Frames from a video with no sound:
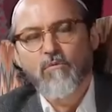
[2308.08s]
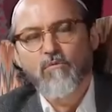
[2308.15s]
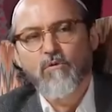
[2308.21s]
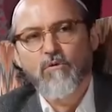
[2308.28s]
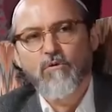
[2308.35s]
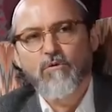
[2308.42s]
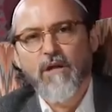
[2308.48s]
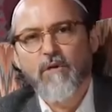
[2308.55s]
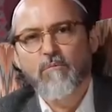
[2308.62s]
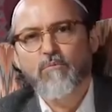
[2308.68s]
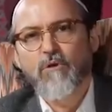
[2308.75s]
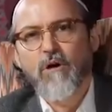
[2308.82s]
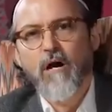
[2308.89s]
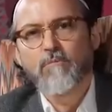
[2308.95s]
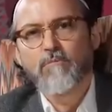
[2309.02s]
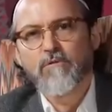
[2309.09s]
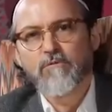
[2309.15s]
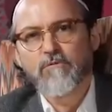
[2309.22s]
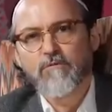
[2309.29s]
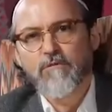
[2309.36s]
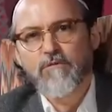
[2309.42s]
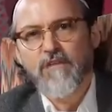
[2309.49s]
will create
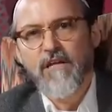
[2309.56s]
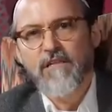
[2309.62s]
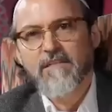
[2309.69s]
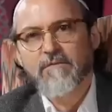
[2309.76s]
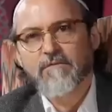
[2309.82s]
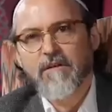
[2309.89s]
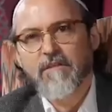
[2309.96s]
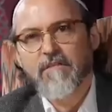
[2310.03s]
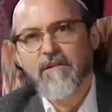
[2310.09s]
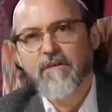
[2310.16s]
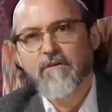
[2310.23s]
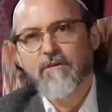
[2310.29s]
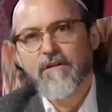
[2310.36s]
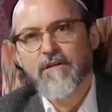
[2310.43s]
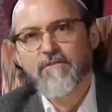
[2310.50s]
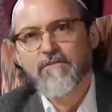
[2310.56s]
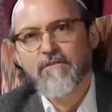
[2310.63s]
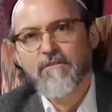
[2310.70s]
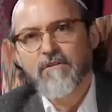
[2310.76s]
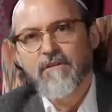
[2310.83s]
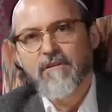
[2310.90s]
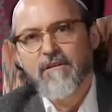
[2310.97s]
problems for scientific
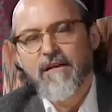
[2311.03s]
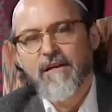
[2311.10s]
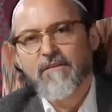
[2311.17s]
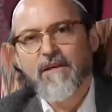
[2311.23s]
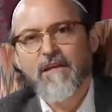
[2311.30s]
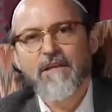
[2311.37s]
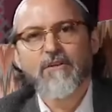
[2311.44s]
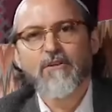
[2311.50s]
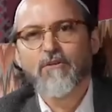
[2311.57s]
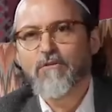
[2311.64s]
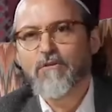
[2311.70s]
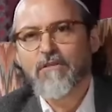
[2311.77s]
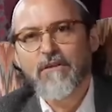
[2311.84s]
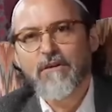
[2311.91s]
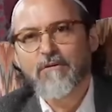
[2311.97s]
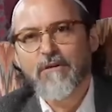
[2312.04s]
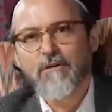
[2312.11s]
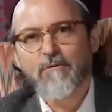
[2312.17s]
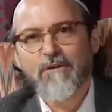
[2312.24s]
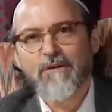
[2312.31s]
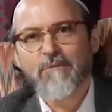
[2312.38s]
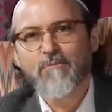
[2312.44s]
theories, and then a new theory
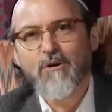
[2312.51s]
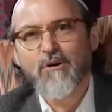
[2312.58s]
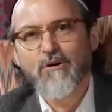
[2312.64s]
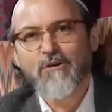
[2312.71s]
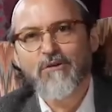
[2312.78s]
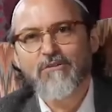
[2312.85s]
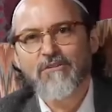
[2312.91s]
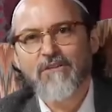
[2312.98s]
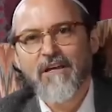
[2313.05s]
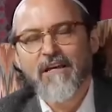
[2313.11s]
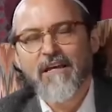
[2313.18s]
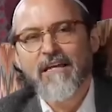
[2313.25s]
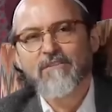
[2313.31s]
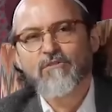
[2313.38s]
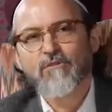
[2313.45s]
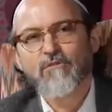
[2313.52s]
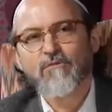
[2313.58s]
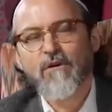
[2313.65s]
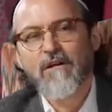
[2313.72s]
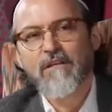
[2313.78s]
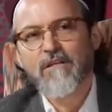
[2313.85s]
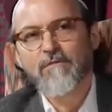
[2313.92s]
will emerge. And so it's
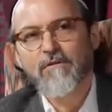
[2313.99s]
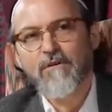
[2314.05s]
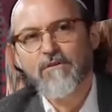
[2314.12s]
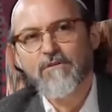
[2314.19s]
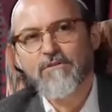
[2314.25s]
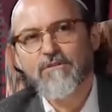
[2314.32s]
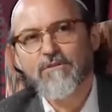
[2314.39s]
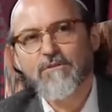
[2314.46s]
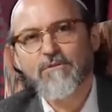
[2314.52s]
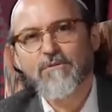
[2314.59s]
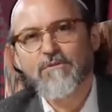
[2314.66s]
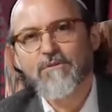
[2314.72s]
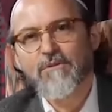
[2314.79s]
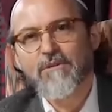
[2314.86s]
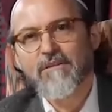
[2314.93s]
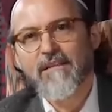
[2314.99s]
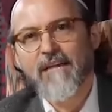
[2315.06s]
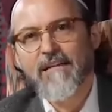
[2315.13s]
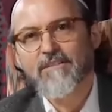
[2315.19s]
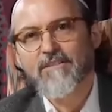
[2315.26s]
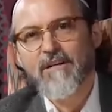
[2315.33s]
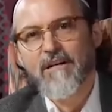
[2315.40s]
very difficult to
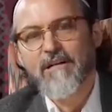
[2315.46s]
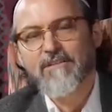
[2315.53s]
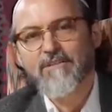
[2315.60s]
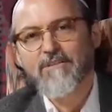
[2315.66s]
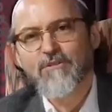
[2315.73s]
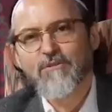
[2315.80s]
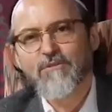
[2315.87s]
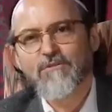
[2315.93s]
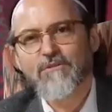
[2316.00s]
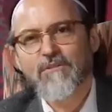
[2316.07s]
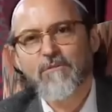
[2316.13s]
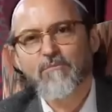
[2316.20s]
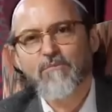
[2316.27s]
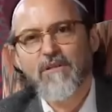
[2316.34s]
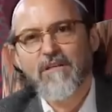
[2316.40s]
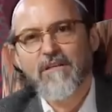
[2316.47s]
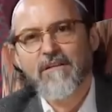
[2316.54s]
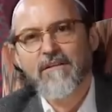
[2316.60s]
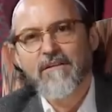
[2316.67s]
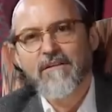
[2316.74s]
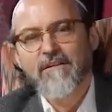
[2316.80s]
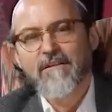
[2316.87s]
latch on to
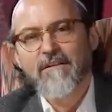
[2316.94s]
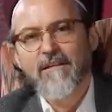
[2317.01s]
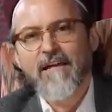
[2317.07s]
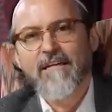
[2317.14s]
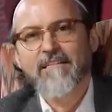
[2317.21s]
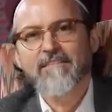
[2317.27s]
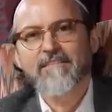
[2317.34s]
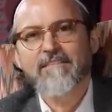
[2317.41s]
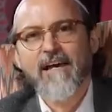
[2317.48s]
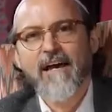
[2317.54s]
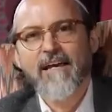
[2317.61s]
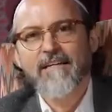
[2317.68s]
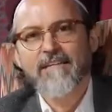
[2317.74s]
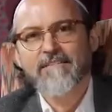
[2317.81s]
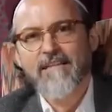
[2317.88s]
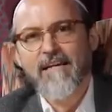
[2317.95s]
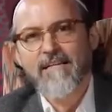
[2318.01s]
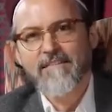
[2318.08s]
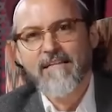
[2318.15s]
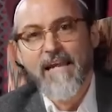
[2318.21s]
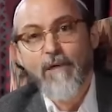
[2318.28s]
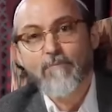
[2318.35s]
something like science
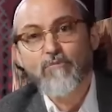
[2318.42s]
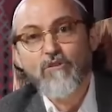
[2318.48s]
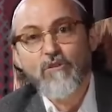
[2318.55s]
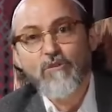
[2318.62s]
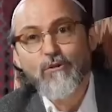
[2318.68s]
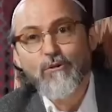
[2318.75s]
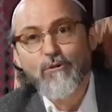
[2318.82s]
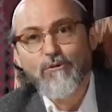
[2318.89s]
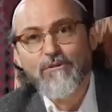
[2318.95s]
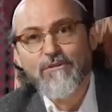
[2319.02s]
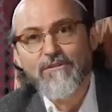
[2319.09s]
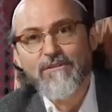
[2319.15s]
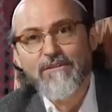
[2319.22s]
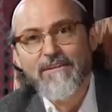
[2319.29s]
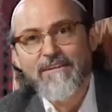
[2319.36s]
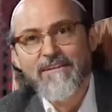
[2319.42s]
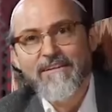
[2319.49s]
as an absolute,